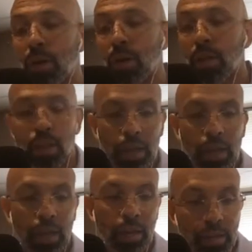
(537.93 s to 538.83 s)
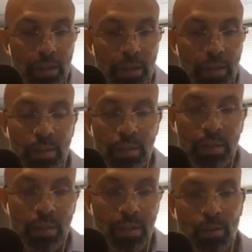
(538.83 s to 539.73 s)
And
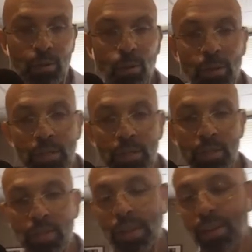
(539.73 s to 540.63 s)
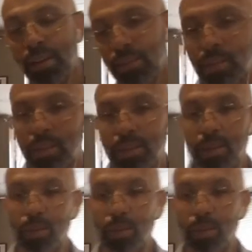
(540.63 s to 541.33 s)
coincidentally, the owner of